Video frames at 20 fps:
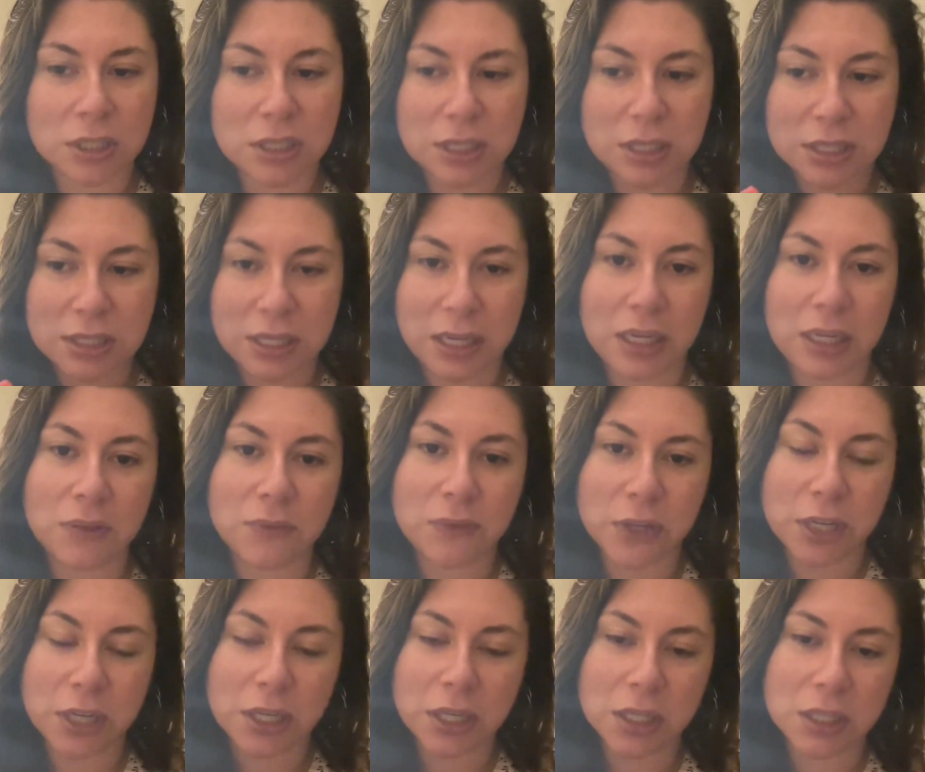is that setting
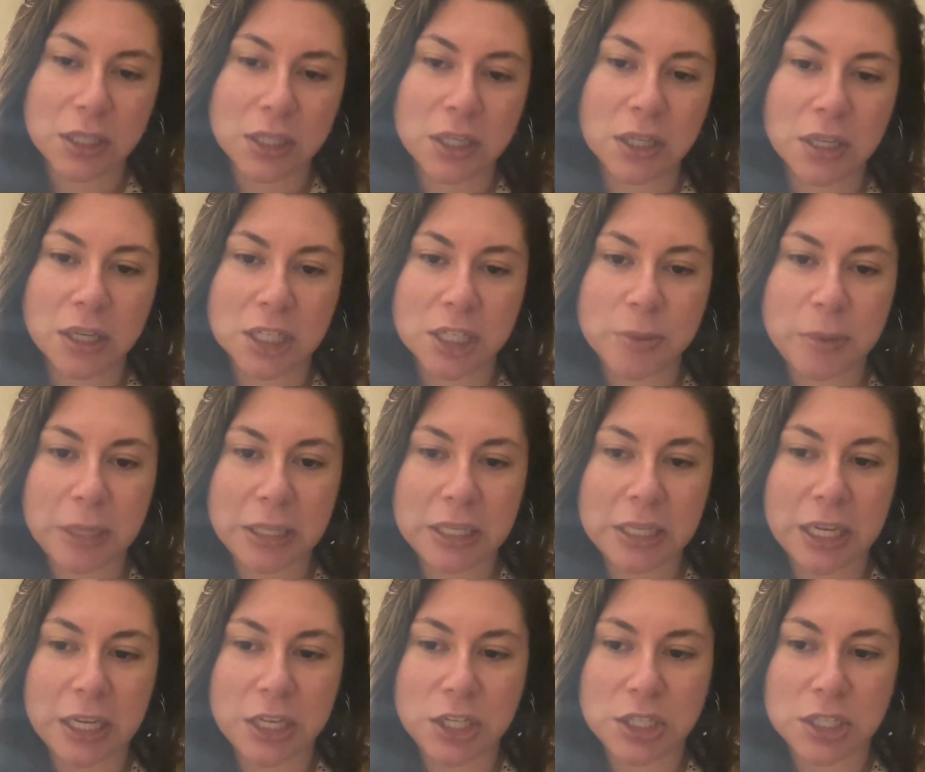very clear
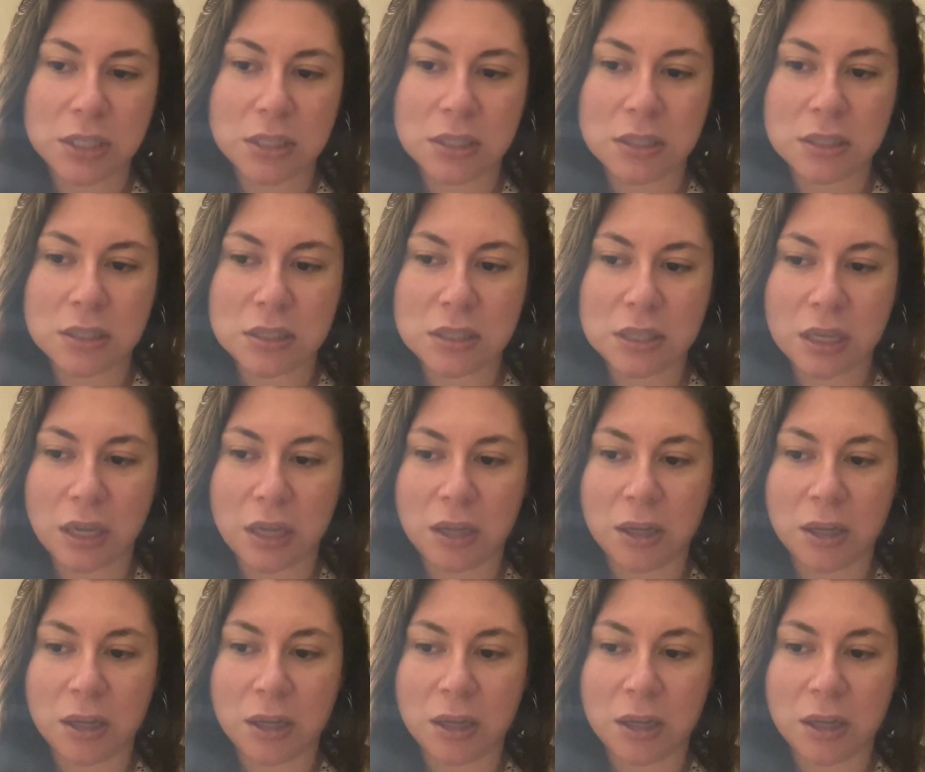expectations.